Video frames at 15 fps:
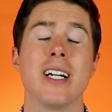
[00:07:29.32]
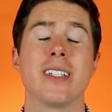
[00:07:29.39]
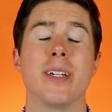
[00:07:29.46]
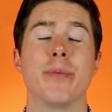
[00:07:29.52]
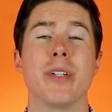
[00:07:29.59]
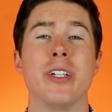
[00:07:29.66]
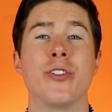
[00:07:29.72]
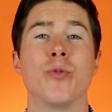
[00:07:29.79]

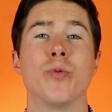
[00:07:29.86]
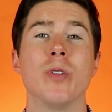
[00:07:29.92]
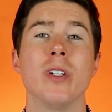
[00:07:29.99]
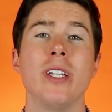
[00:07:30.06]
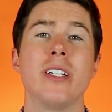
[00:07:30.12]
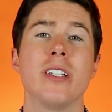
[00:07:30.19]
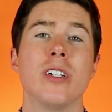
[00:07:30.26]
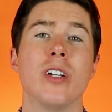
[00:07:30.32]
concept is
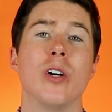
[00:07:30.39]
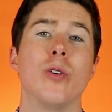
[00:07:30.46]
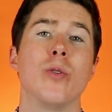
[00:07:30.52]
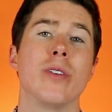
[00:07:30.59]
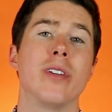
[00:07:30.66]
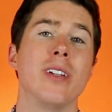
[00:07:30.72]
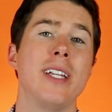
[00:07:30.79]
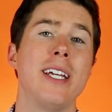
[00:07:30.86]
really to know
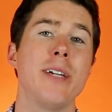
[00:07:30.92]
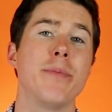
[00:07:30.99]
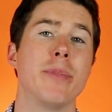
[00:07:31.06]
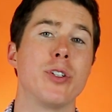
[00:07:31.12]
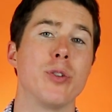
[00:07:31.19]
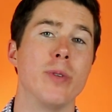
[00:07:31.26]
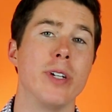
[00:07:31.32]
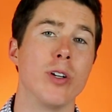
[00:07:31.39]
the link
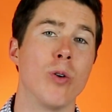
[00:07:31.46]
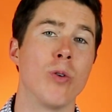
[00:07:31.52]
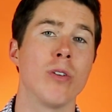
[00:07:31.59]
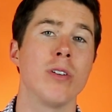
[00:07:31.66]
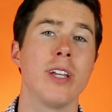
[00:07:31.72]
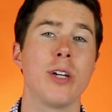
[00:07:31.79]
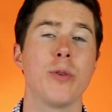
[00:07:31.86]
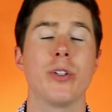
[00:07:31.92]
between
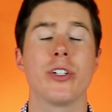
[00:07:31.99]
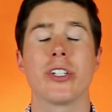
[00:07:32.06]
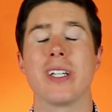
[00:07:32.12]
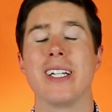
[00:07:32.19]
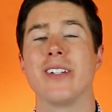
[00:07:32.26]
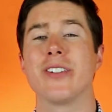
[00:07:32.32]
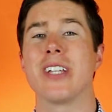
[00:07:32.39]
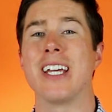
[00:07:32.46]
oral language
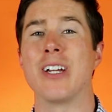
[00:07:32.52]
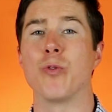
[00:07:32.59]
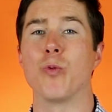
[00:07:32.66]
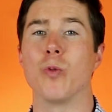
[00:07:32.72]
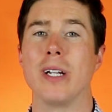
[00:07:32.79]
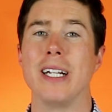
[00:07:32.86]
skills and